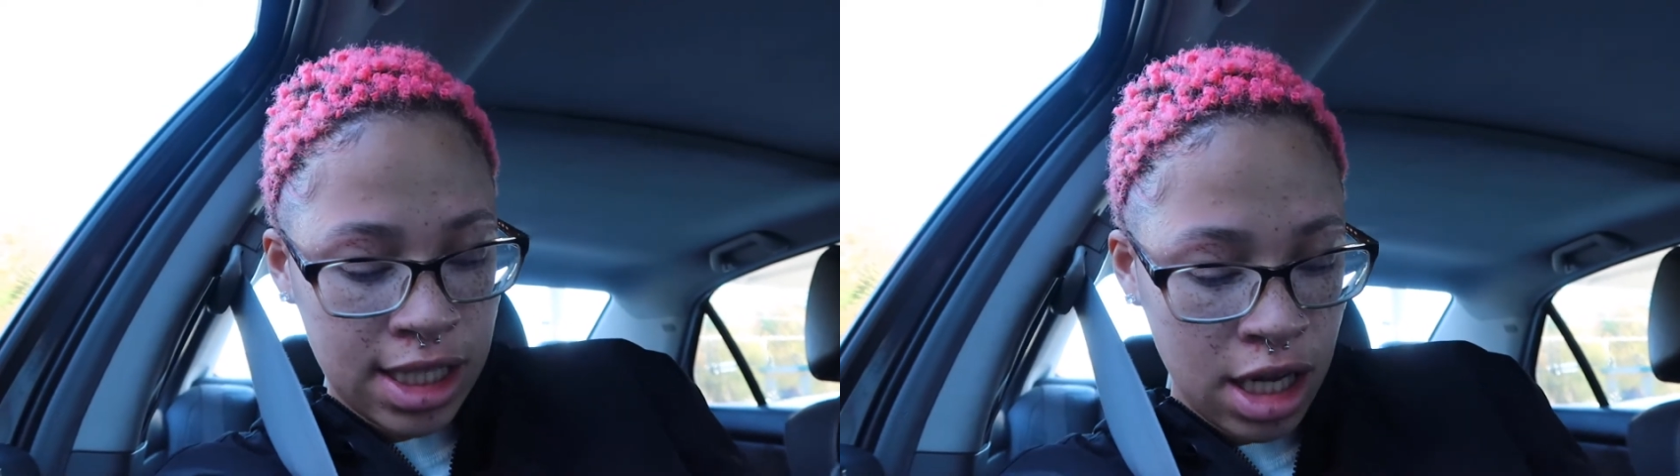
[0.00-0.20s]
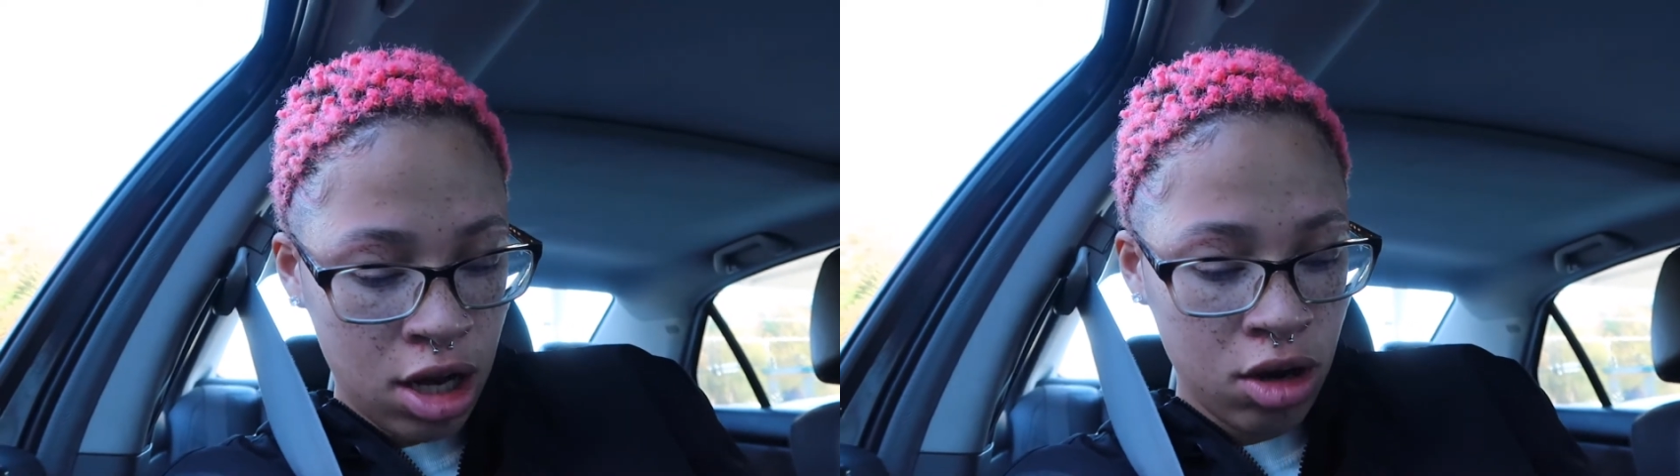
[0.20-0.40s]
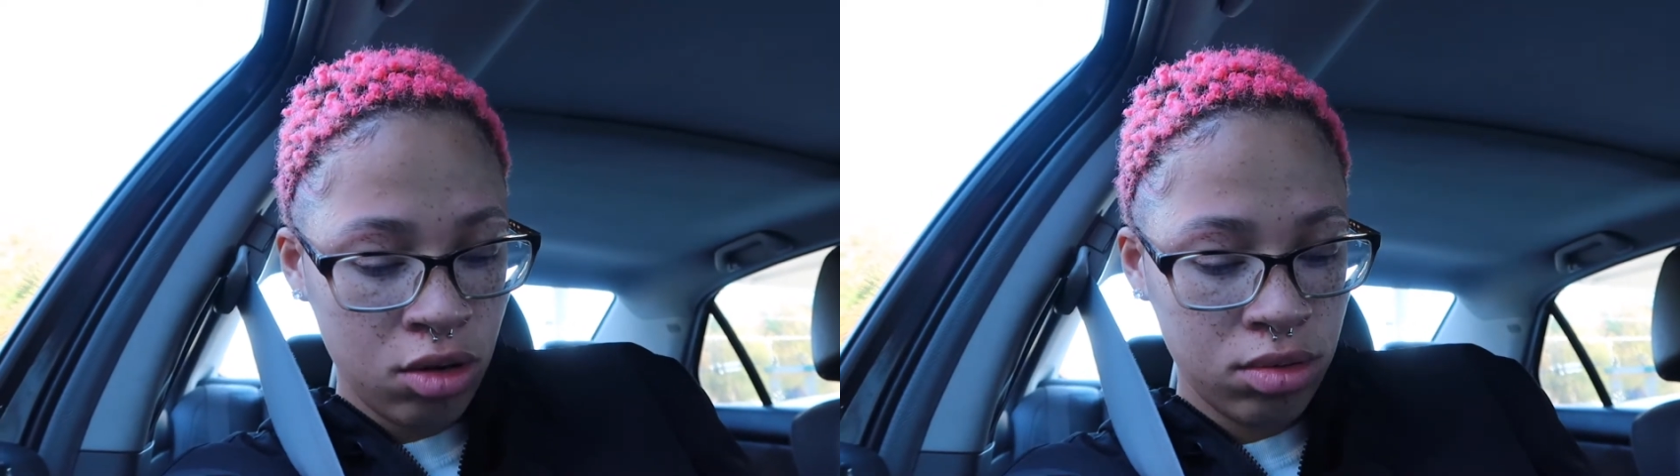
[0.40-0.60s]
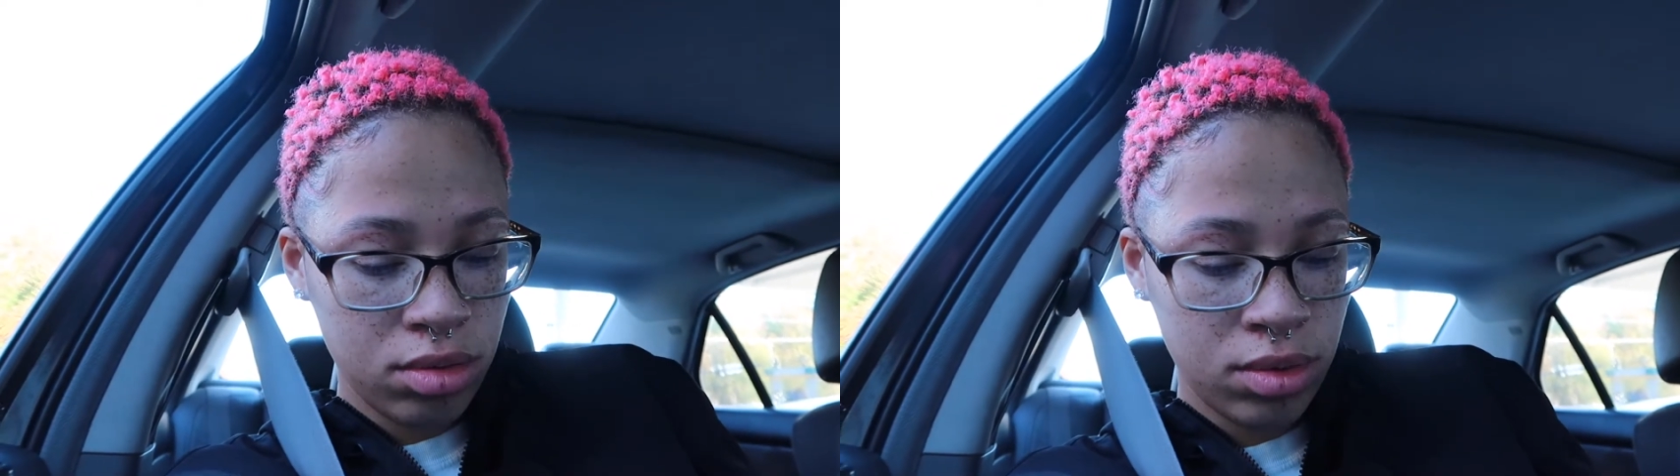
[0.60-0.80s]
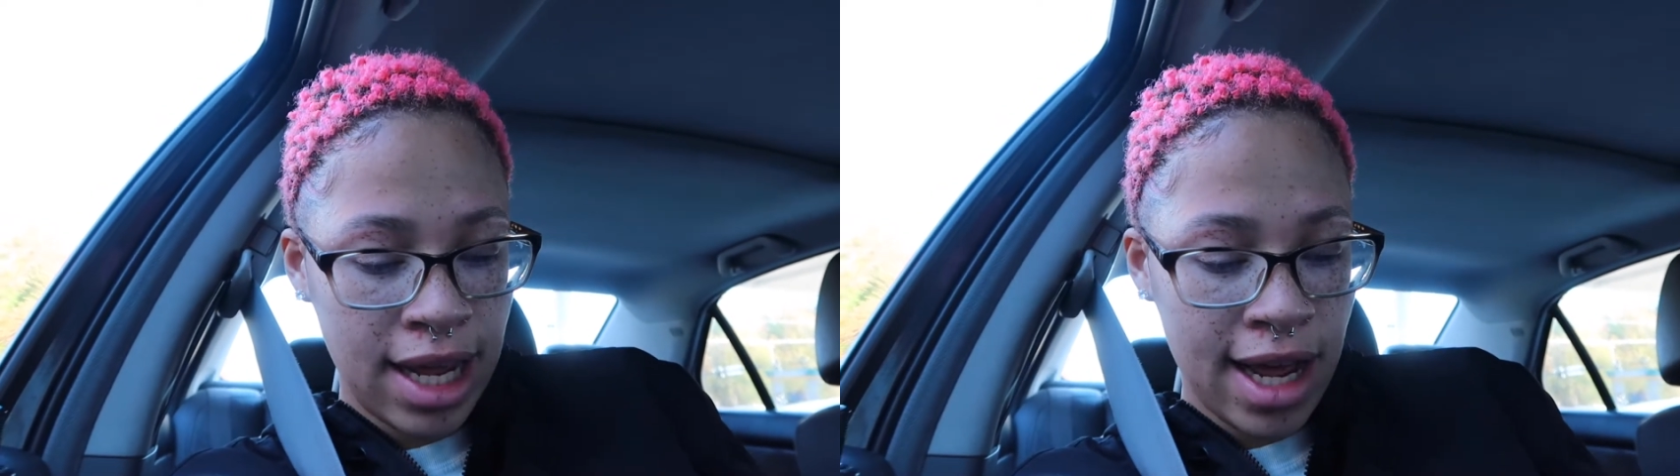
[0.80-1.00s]
So
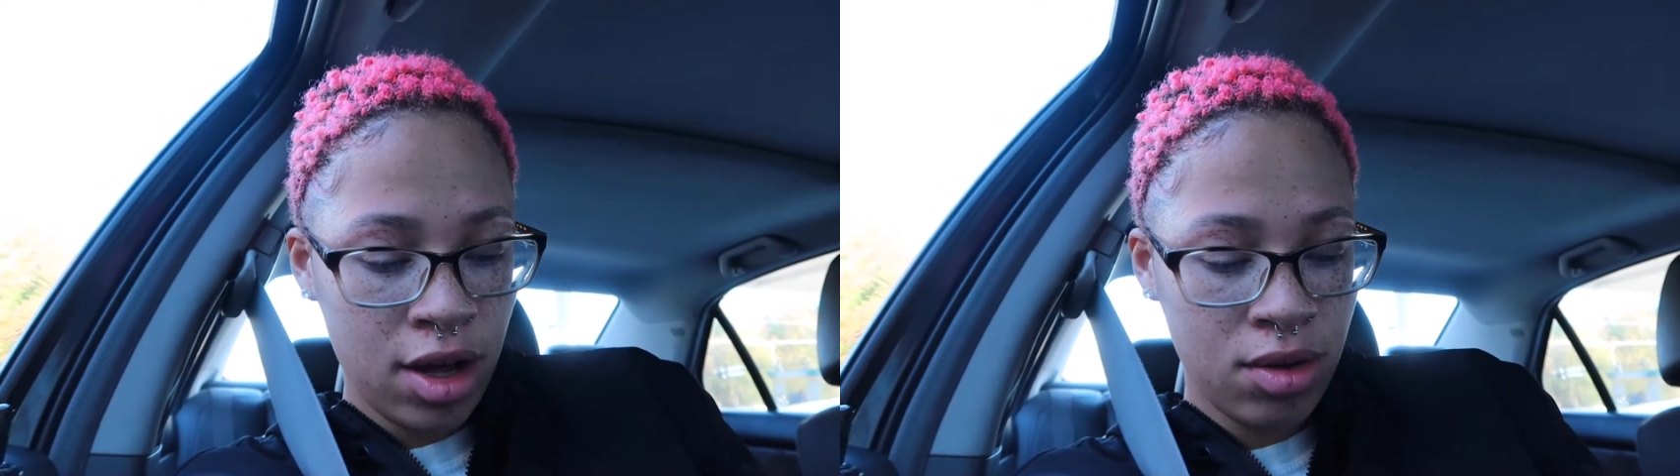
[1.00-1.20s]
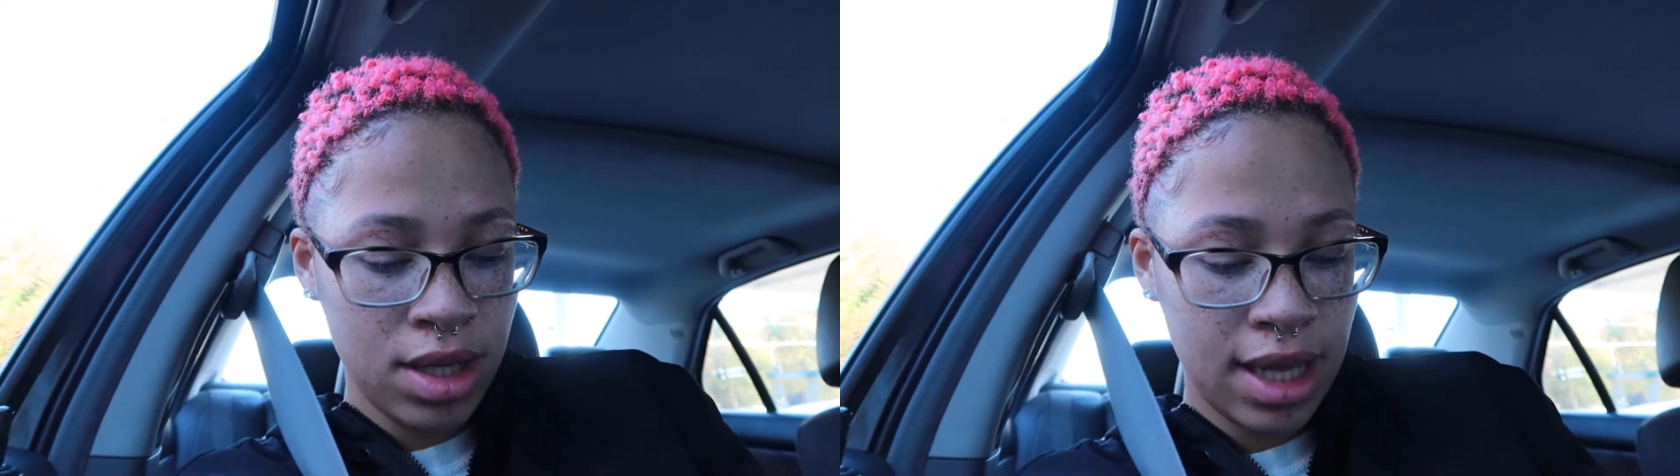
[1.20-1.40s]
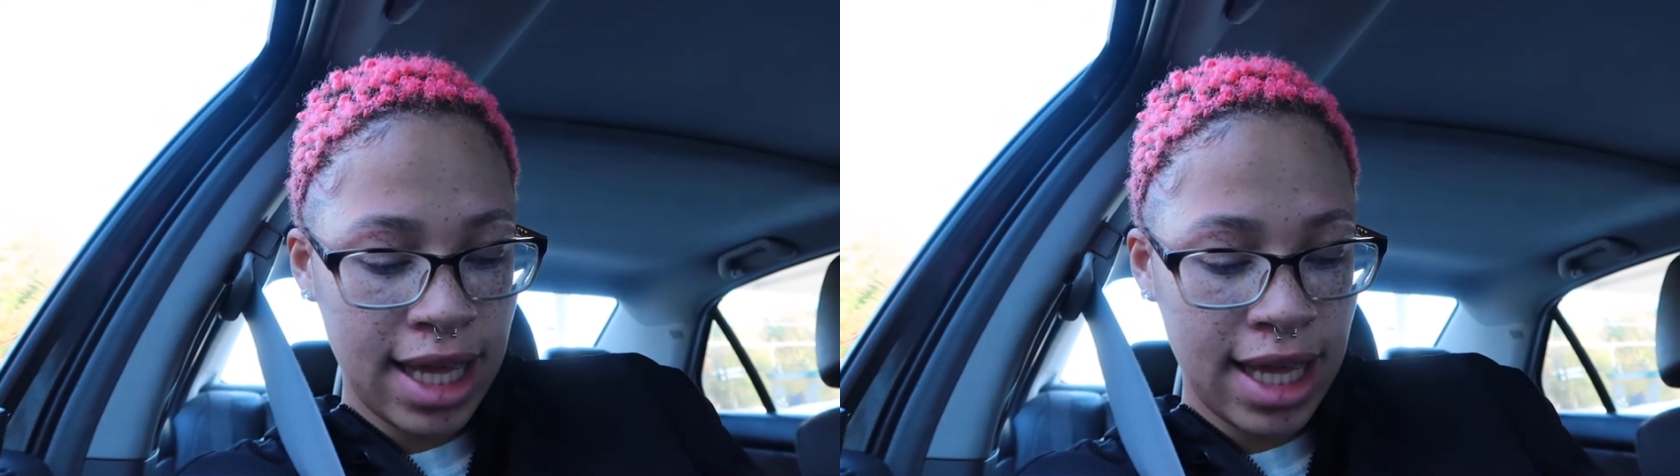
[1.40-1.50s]
now